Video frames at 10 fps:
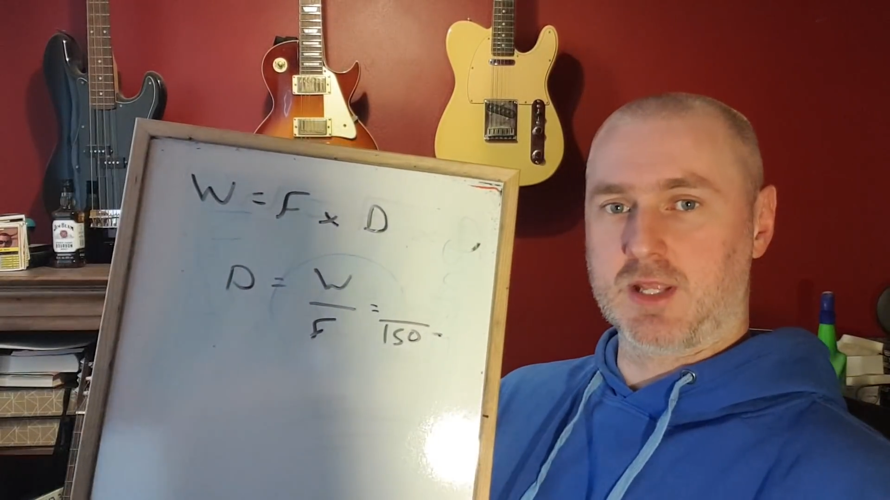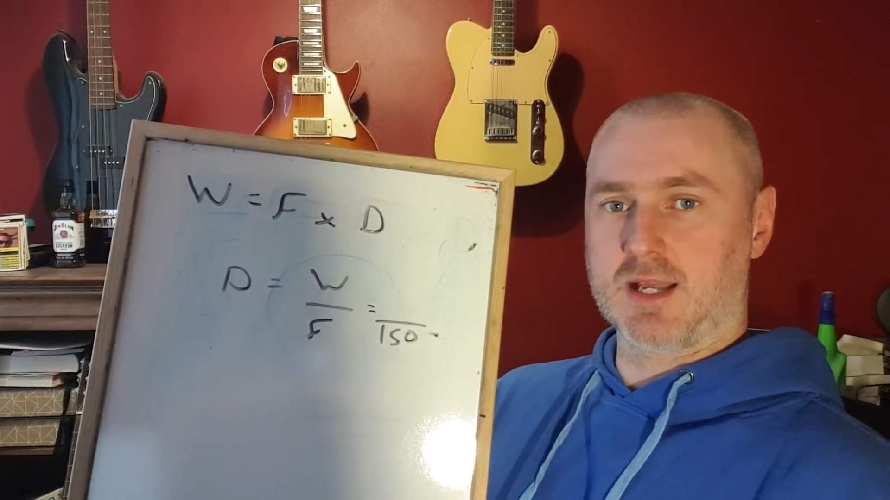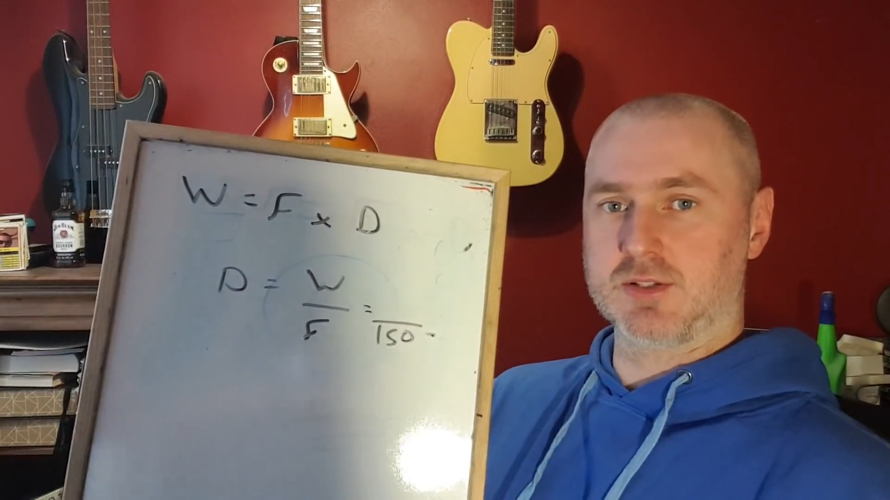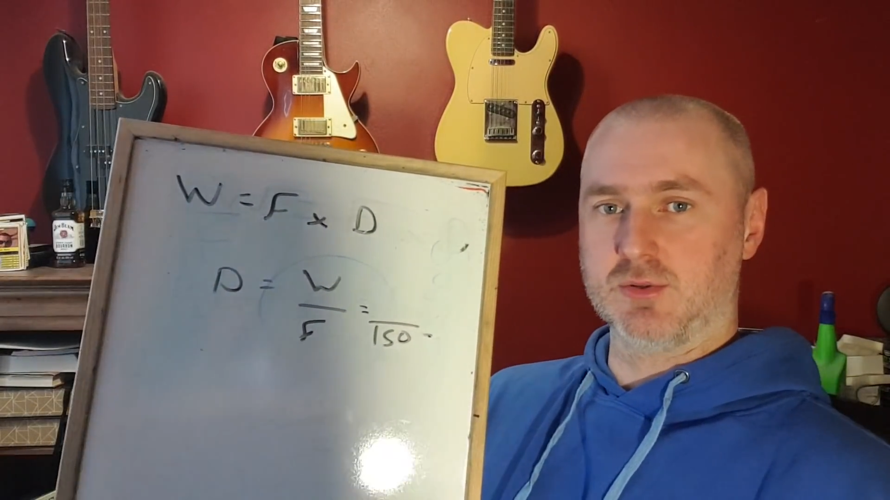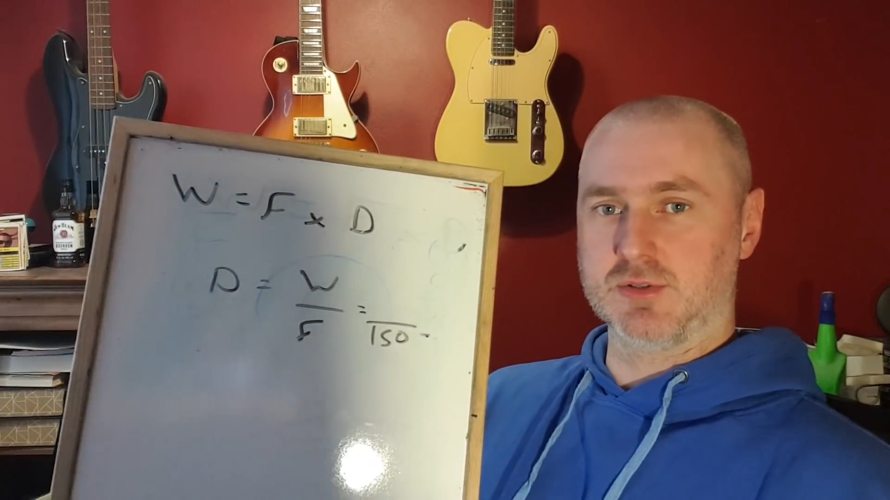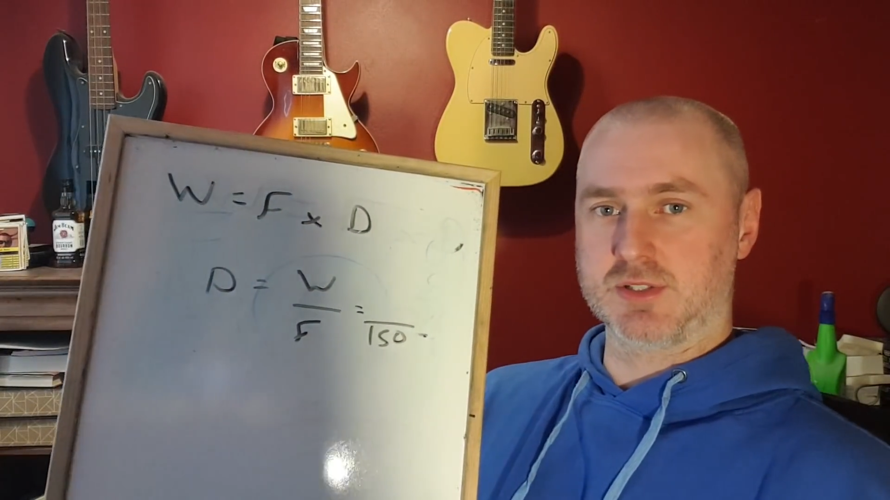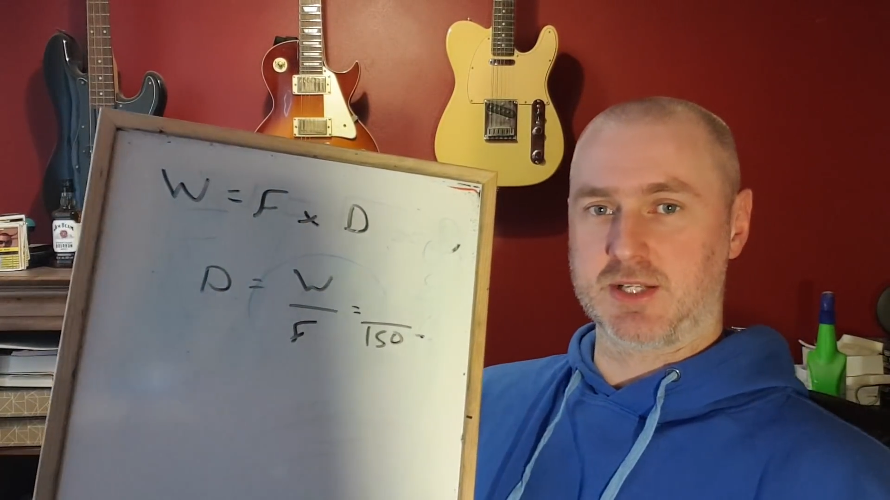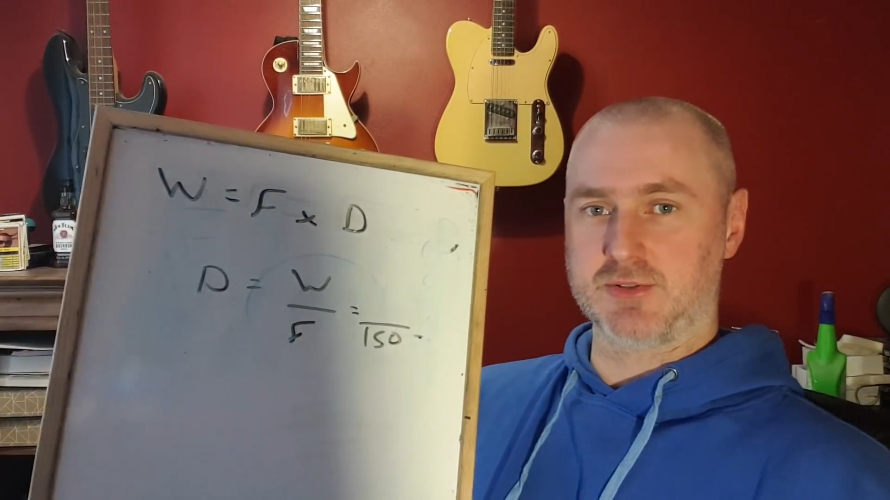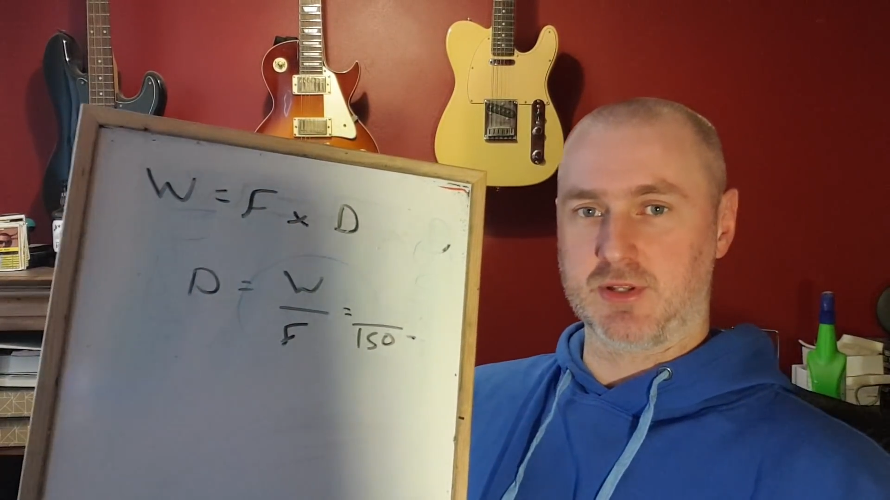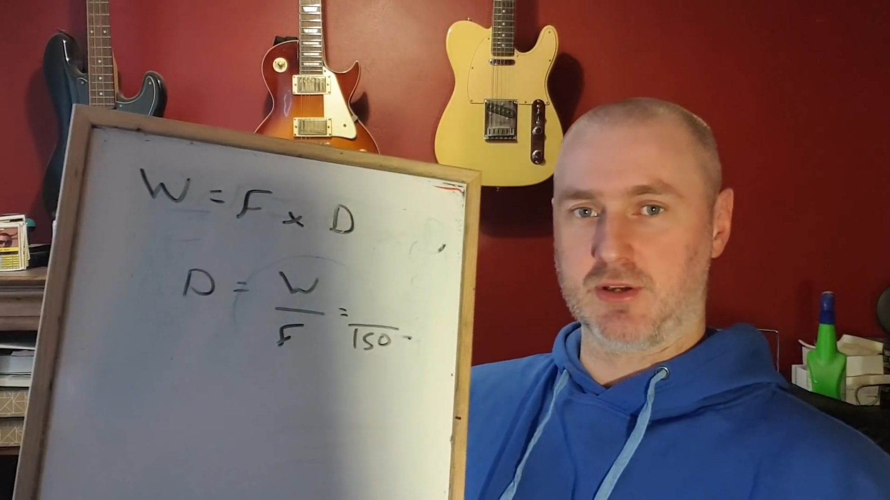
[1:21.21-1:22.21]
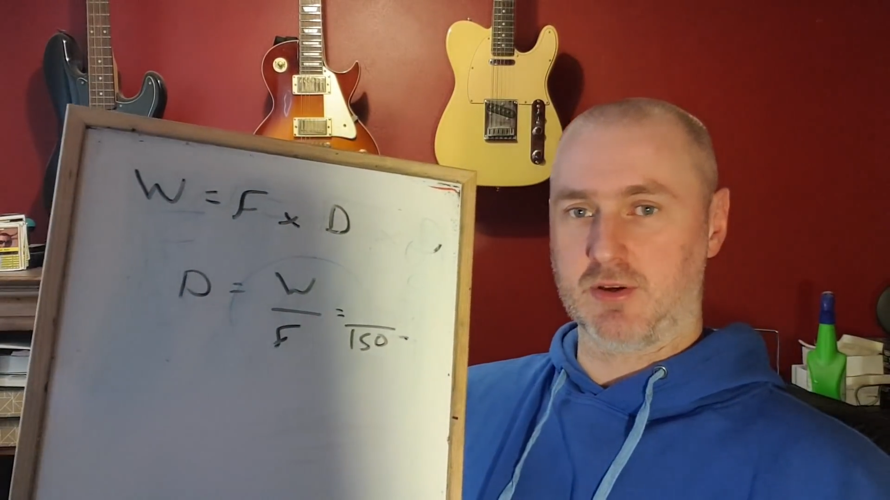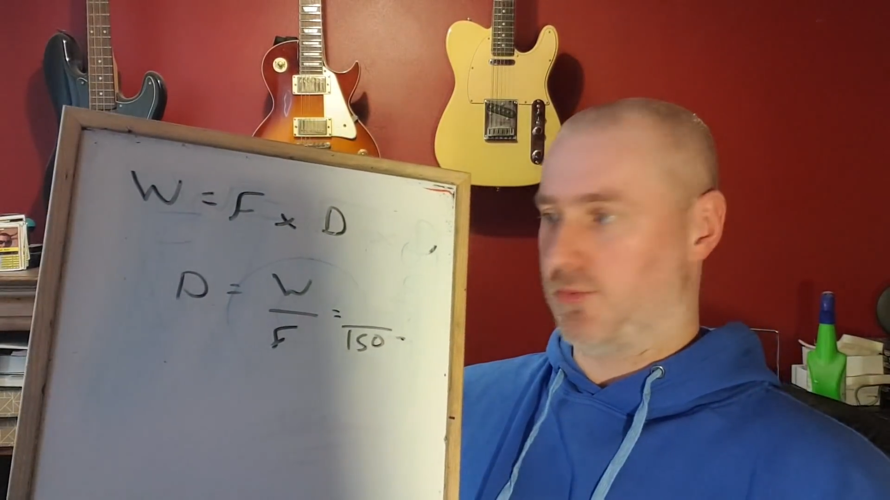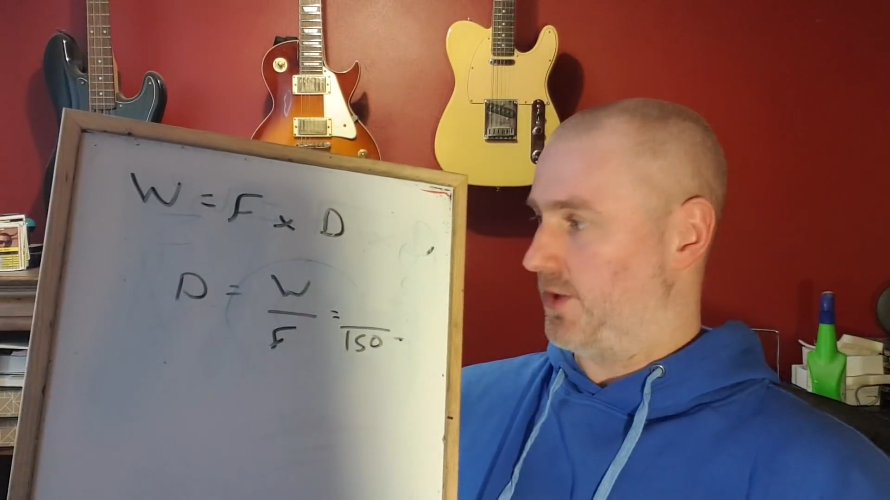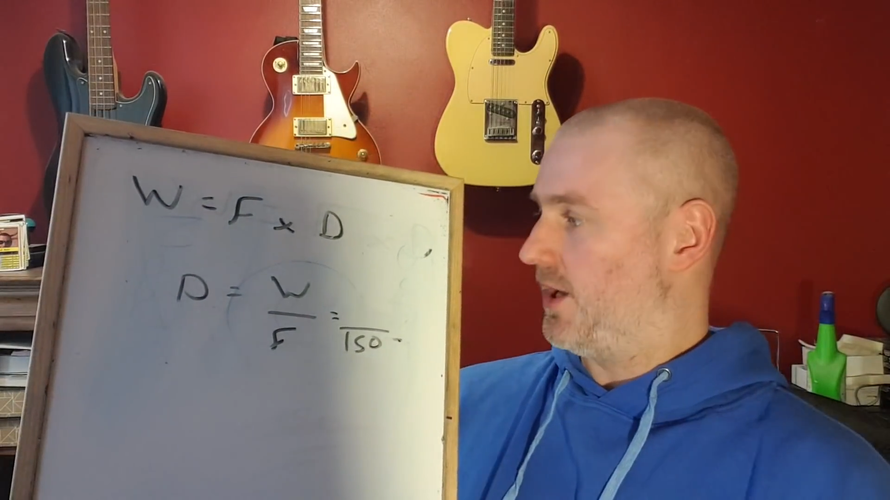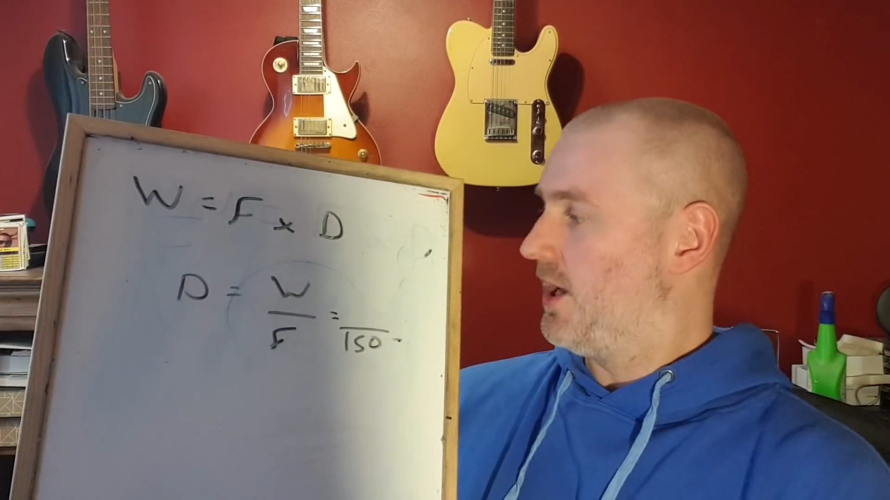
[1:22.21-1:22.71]
down towards the centre of the earth
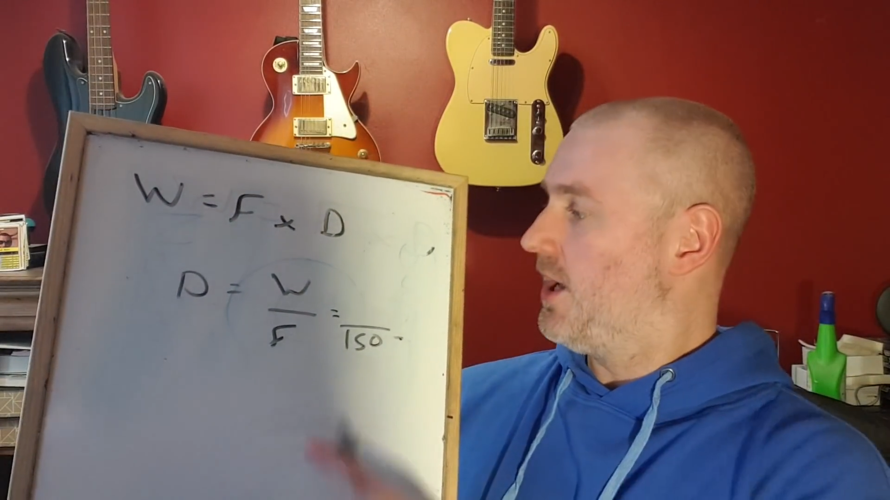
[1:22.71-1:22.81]
with.